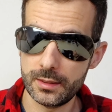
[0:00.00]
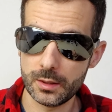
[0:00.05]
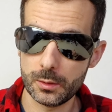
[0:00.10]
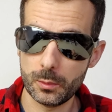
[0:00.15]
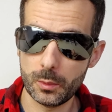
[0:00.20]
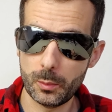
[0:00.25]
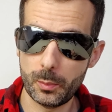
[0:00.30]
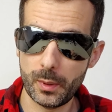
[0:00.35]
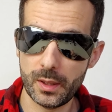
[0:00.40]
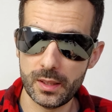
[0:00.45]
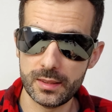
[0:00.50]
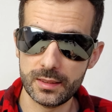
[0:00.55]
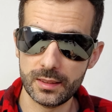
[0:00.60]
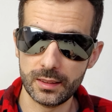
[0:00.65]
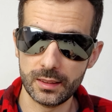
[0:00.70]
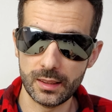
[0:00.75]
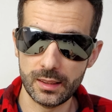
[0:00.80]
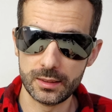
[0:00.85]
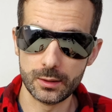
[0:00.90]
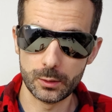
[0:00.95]
thermal
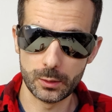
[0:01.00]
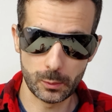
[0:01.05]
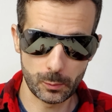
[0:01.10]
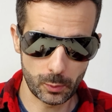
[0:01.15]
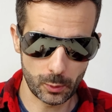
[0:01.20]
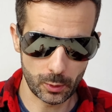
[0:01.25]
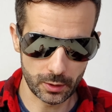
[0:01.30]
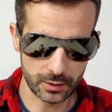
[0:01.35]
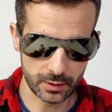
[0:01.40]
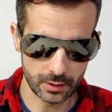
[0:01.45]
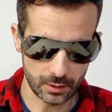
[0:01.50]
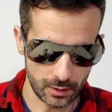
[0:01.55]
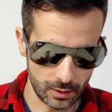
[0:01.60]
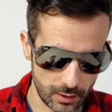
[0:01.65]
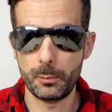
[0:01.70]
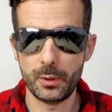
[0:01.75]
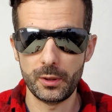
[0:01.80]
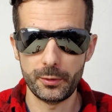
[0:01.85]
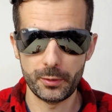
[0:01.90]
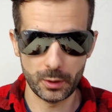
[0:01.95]
paste is so important? In a
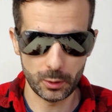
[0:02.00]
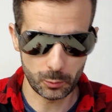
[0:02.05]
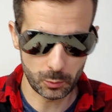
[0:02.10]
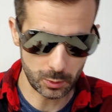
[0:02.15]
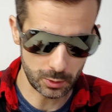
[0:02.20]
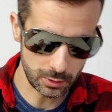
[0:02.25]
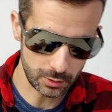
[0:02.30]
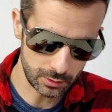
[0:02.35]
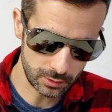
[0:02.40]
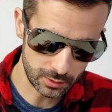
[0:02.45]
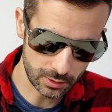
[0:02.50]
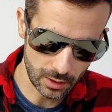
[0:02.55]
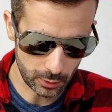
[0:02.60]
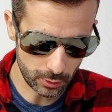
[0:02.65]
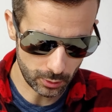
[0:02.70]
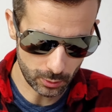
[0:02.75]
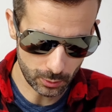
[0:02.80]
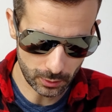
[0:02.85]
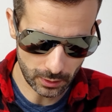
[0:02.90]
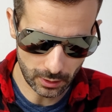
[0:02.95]
perfect world, when
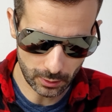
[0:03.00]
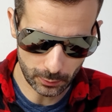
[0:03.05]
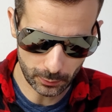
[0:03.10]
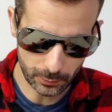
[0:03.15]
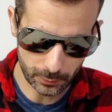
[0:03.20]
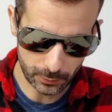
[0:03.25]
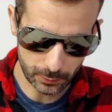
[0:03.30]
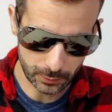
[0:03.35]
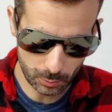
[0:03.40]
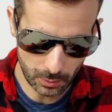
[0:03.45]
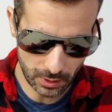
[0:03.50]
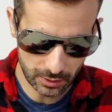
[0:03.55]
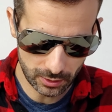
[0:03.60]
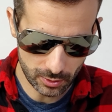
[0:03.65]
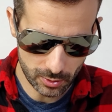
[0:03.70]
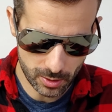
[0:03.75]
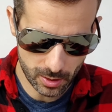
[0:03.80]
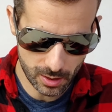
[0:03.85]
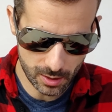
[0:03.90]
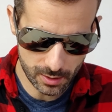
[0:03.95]
you have two metal
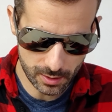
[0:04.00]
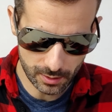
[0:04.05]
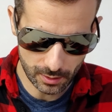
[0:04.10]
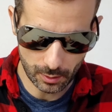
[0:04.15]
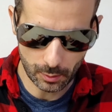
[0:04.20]
sheets,